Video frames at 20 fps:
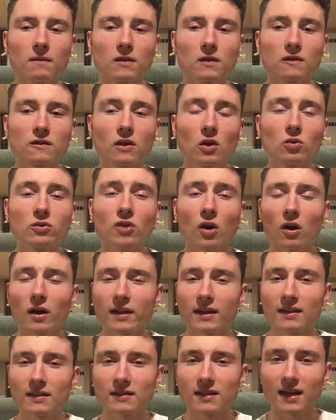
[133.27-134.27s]
Slow
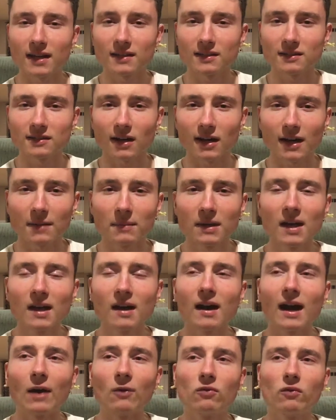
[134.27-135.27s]
talking takes time.
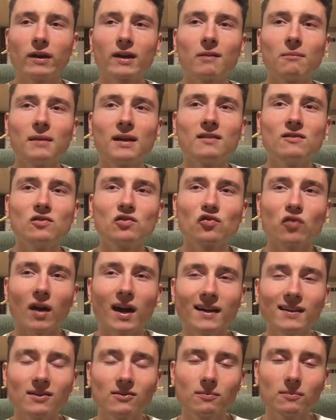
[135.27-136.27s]
I would recommend
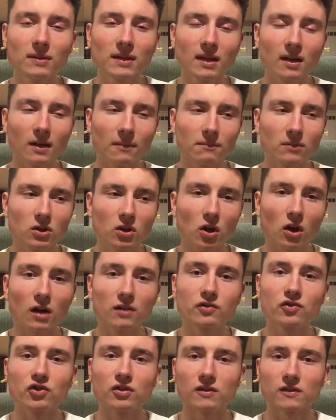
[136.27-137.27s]
trying to become
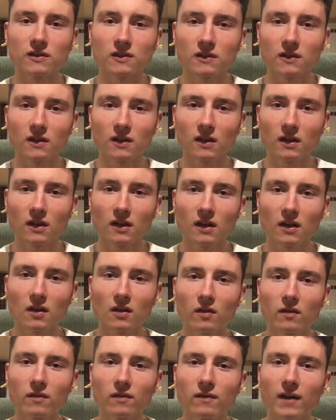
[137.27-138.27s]
conscious
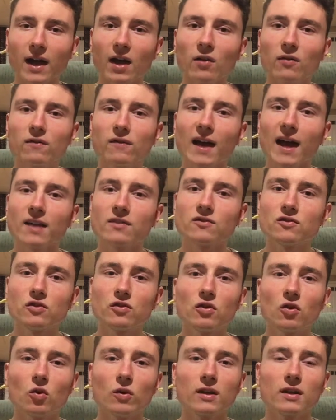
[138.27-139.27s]
of how fast you're
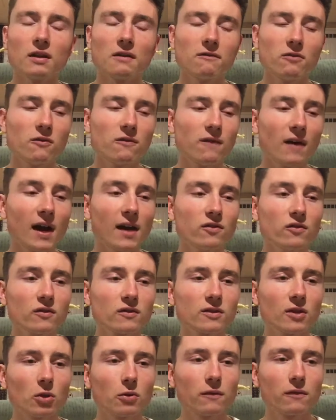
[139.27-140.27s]
going. If you find
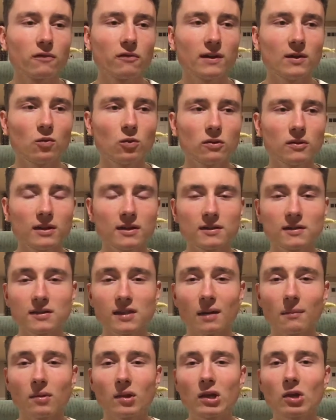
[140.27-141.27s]
yourself frequently
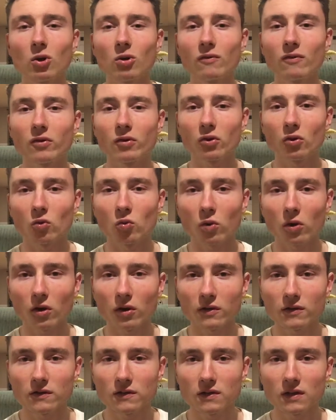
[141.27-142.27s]
stumbling over your
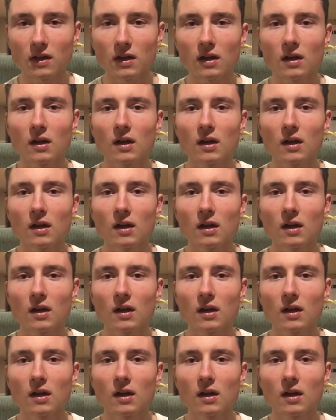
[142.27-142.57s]
words,